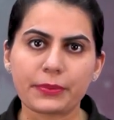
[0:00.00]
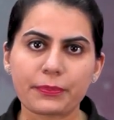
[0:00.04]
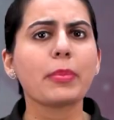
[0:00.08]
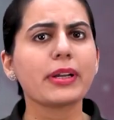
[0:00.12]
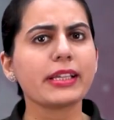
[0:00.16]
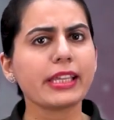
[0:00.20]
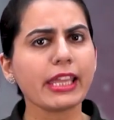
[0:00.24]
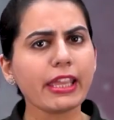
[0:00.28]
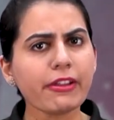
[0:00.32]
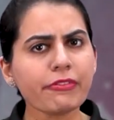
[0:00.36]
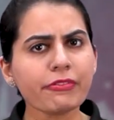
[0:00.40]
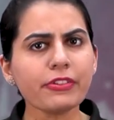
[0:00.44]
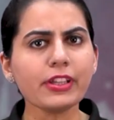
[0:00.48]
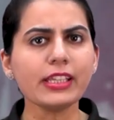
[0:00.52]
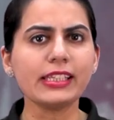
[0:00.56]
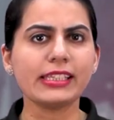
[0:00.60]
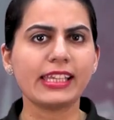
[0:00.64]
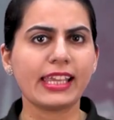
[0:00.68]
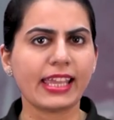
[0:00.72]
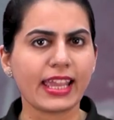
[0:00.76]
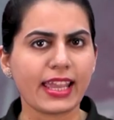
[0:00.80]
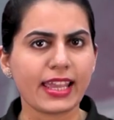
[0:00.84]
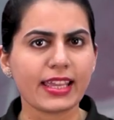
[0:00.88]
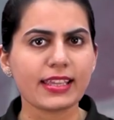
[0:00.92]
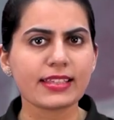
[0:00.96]
But if in
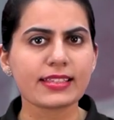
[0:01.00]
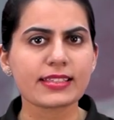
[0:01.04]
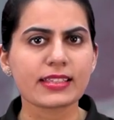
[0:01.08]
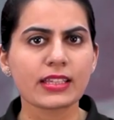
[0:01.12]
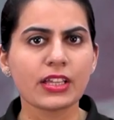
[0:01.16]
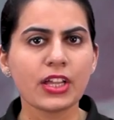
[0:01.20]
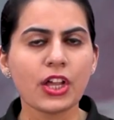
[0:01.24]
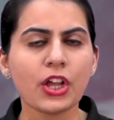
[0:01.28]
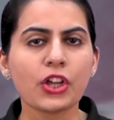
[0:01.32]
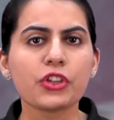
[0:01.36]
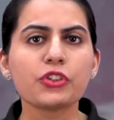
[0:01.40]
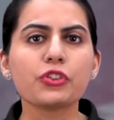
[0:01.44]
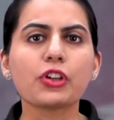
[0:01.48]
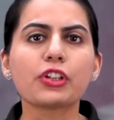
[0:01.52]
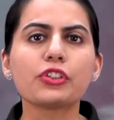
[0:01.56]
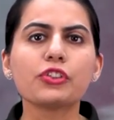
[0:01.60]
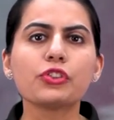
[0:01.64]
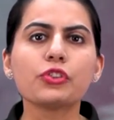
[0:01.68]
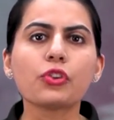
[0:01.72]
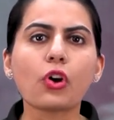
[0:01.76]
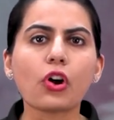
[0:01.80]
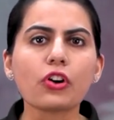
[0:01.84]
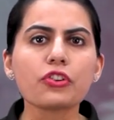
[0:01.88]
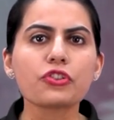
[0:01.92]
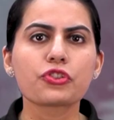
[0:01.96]
case you are
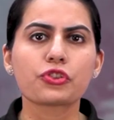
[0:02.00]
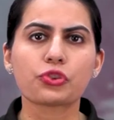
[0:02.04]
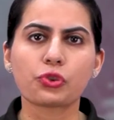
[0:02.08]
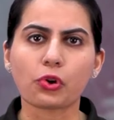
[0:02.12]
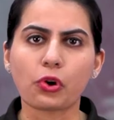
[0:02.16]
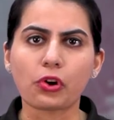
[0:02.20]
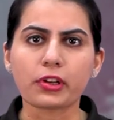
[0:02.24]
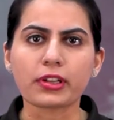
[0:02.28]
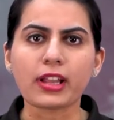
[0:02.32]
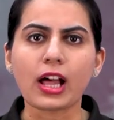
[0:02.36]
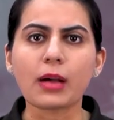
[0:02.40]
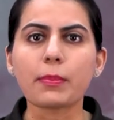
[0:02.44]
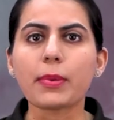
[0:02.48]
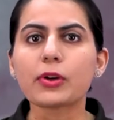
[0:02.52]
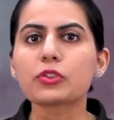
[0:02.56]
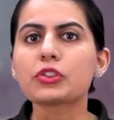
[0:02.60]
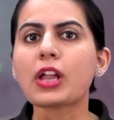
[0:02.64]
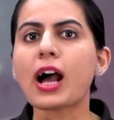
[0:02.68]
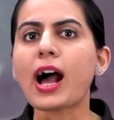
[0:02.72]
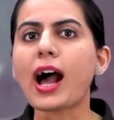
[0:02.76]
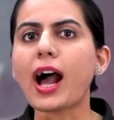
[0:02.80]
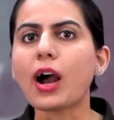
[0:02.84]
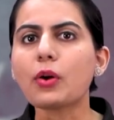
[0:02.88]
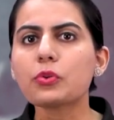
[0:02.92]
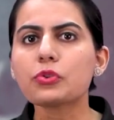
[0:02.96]
not sure about
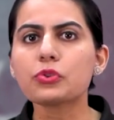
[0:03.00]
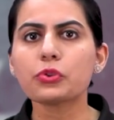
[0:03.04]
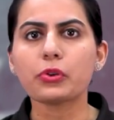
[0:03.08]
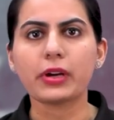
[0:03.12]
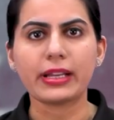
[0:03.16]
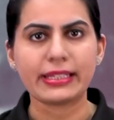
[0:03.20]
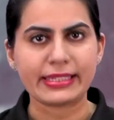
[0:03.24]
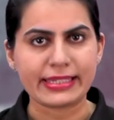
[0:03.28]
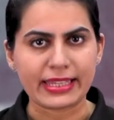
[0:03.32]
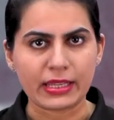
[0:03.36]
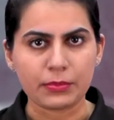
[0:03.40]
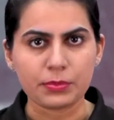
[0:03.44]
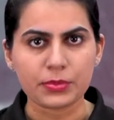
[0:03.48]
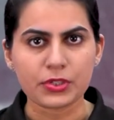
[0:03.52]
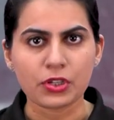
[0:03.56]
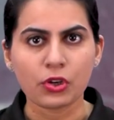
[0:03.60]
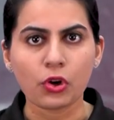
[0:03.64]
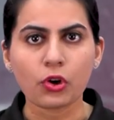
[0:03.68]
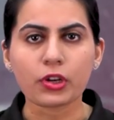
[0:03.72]
how to attempt